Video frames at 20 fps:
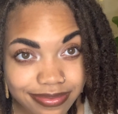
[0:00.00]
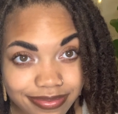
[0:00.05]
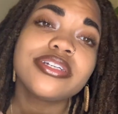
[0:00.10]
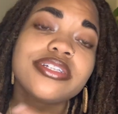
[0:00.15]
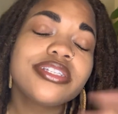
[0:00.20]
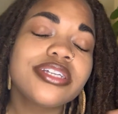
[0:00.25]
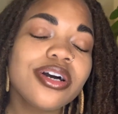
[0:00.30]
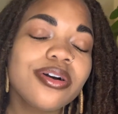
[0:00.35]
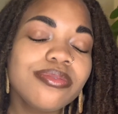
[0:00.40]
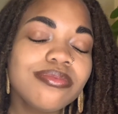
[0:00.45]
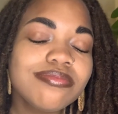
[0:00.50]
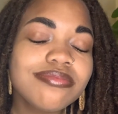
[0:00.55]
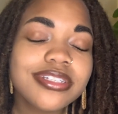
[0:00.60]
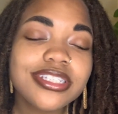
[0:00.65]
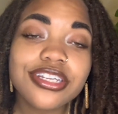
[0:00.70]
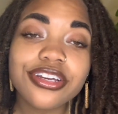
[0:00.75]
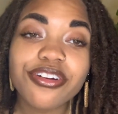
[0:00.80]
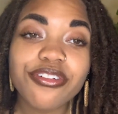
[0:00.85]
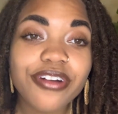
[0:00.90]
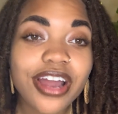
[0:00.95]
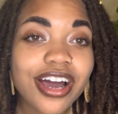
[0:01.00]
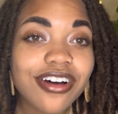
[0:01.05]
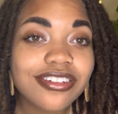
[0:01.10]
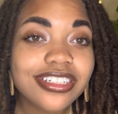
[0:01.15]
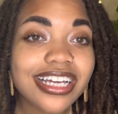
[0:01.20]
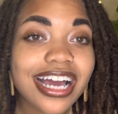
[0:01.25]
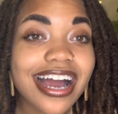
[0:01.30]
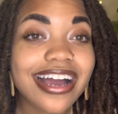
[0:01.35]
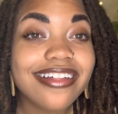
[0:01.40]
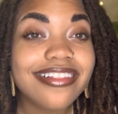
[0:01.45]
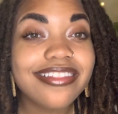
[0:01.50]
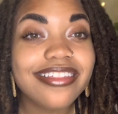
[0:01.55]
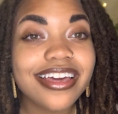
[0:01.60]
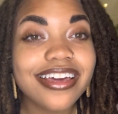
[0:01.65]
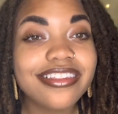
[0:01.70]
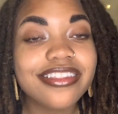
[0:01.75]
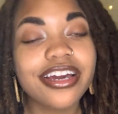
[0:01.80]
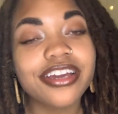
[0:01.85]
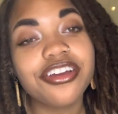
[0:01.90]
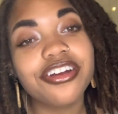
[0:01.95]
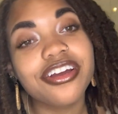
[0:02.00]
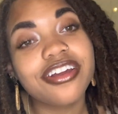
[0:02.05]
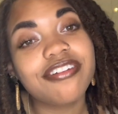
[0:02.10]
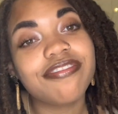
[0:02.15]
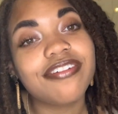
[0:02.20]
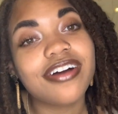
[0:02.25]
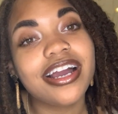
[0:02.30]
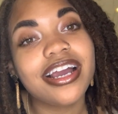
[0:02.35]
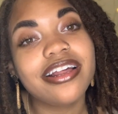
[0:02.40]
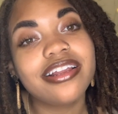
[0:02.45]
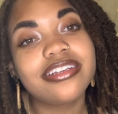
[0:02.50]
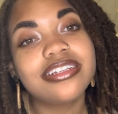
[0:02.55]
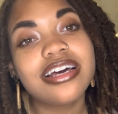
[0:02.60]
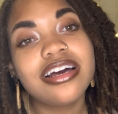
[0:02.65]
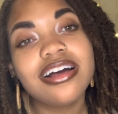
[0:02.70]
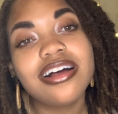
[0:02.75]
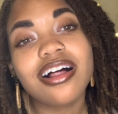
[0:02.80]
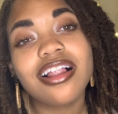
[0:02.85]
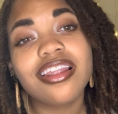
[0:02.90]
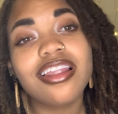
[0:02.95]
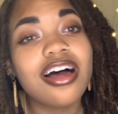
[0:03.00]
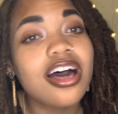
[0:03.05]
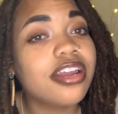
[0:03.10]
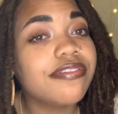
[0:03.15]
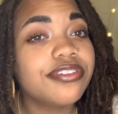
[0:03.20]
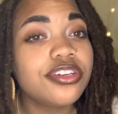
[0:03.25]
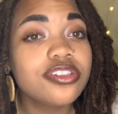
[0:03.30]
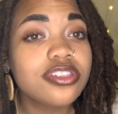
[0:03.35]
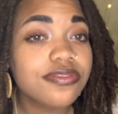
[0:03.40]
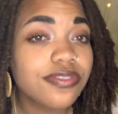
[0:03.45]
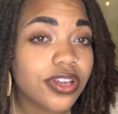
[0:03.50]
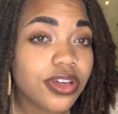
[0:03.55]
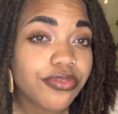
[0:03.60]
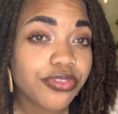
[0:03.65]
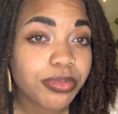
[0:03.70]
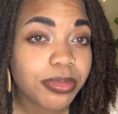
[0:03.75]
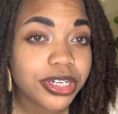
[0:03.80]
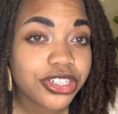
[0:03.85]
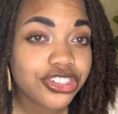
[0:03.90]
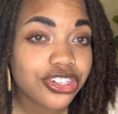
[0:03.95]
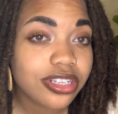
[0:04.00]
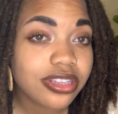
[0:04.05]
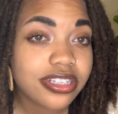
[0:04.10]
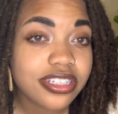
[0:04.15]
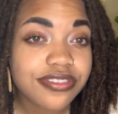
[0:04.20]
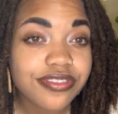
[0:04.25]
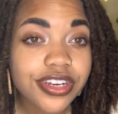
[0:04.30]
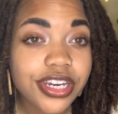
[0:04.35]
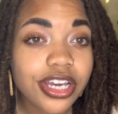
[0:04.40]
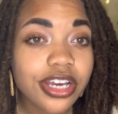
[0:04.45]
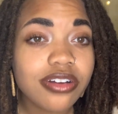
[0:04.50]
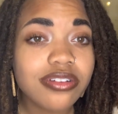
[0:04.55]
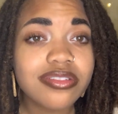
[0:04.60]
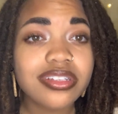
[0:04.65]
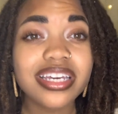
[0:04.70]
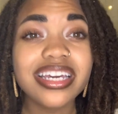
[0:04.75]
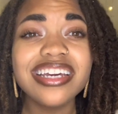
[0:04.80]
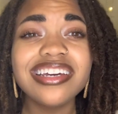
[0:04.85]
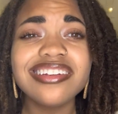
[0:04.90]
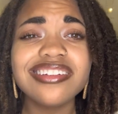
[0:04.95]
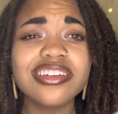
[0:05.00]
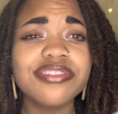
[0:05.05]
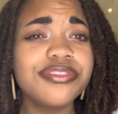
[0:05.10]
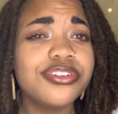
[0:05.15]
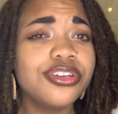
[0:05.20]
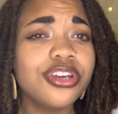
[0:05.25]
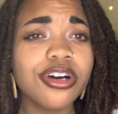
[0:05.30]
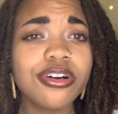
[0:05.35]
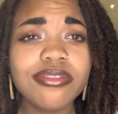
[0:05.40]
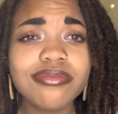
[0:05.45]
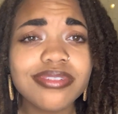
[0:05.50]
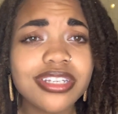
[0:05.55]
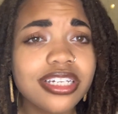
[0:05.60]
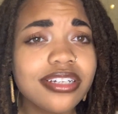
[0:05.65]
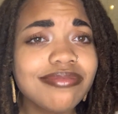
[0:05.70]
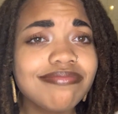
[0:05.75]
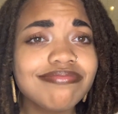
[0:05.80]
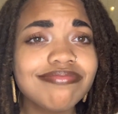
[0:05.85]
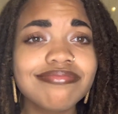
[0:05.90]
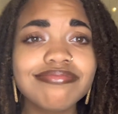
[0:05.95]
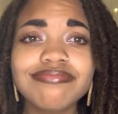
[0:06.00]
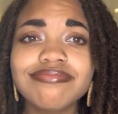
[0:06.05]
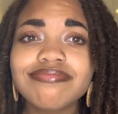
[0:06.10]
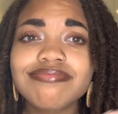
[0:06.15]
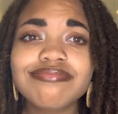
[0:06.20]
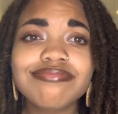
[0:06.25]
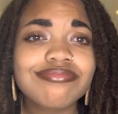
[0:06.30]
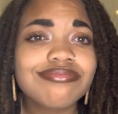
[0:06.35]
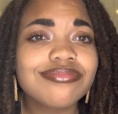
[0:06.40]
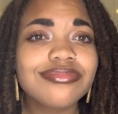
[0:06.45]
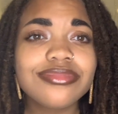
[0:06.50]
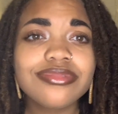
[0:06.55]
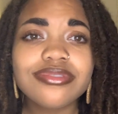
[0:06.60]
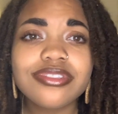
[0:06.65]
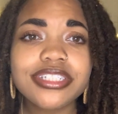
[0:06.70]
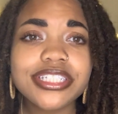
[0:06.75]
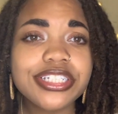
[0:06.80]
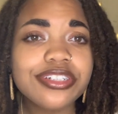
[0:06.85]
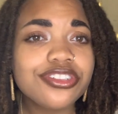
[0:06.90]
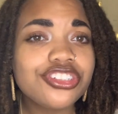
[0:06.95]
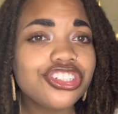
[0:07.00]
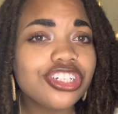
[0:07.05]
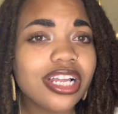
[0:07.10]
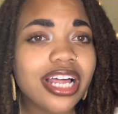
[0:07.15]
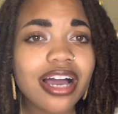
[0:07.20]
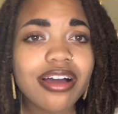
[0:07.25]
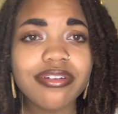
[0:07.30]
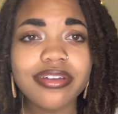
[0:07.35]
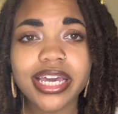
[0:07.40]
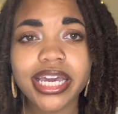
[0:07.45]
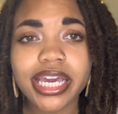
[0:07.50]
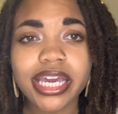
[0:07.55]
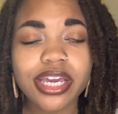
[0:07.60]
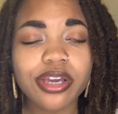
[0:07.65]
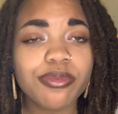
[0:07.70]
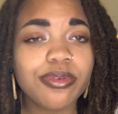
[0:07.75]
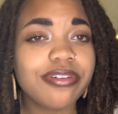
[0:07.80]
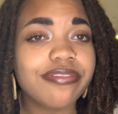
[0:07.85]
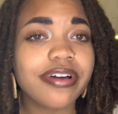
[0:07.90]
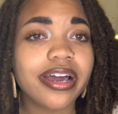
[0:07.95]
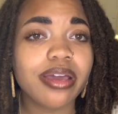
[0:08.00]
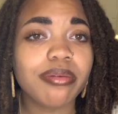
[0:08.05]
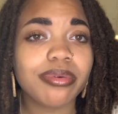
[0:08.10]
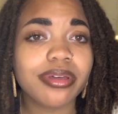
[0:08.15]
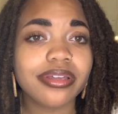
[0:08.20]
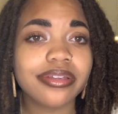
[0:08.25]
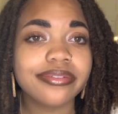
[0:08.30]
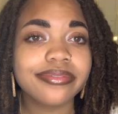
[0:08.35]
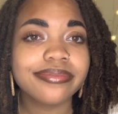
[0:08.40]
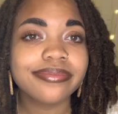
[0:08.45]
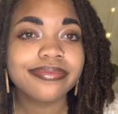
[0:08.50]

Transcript: So stick around. I think that you're gonna find a lot of useful information in these videos, and if you don't, then still chill out and hang, we vibing.